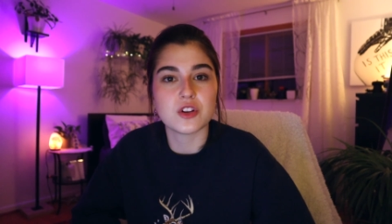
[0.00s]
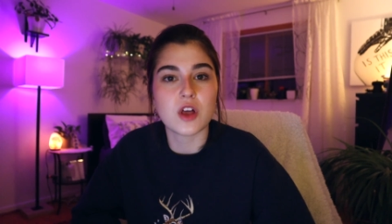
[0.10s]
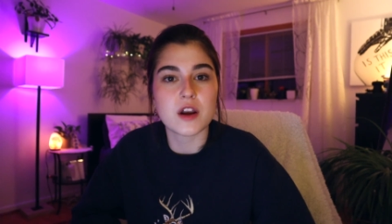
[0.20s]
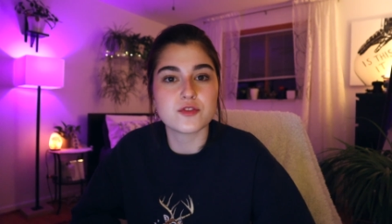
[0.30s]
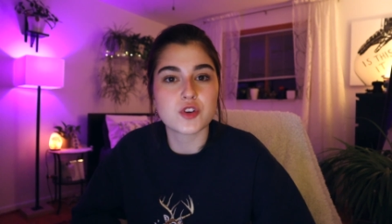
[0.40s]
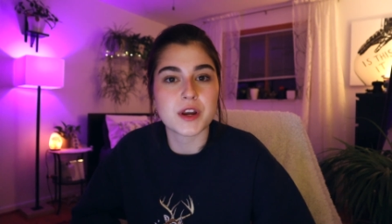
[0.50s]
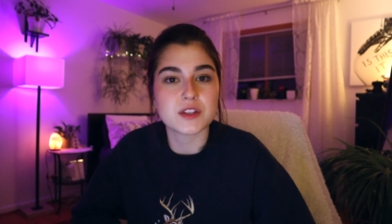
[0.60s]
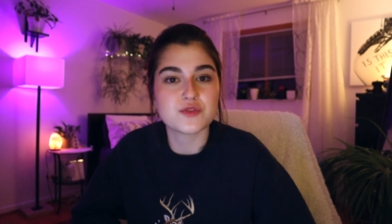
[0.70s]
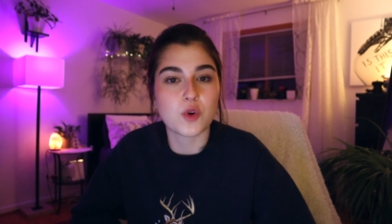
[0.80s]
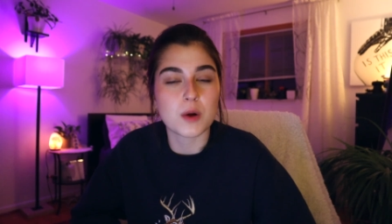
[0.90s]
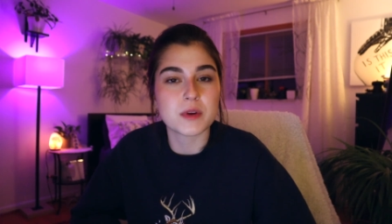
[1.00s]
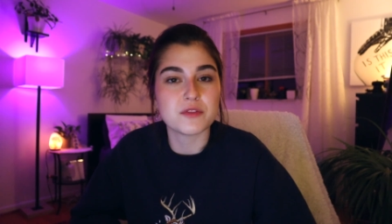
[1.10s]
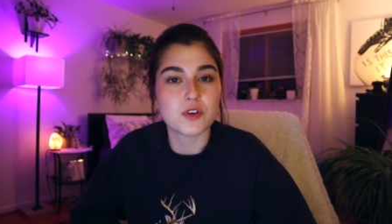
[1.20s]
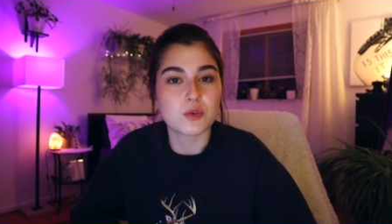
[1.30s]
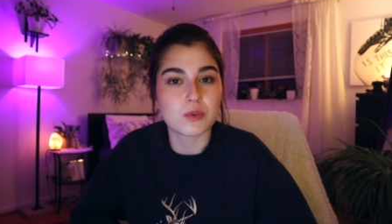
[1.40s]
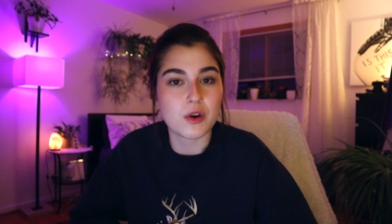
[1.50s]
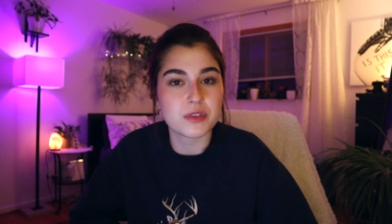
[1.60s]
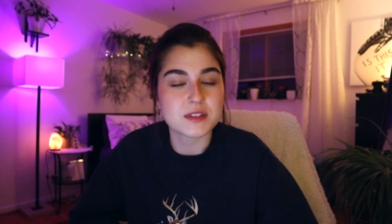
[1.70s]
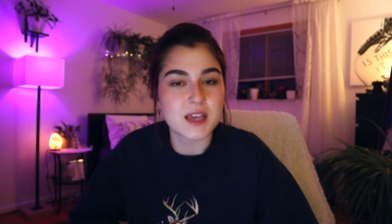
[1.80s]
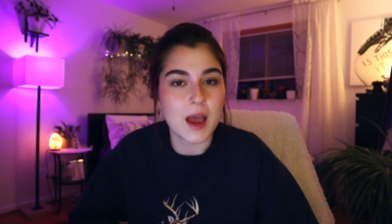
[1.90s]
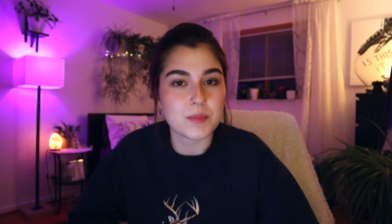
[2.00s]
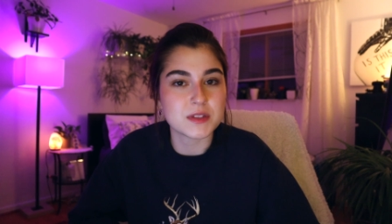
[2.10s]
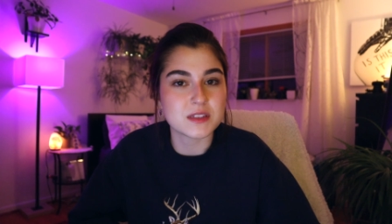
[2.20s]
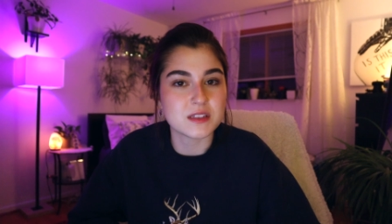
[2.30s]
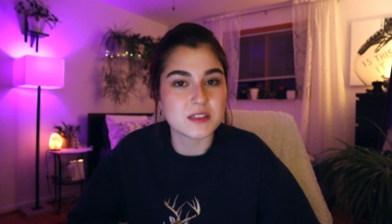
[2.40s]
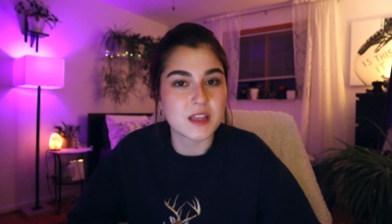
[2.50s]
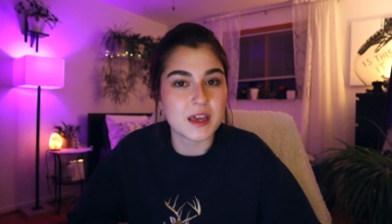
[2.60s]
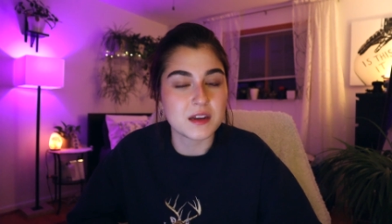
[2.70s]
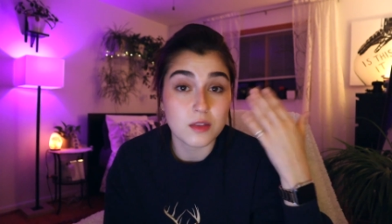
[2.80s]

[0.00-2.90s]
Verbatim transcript: A lot of transformative growth has happened since then.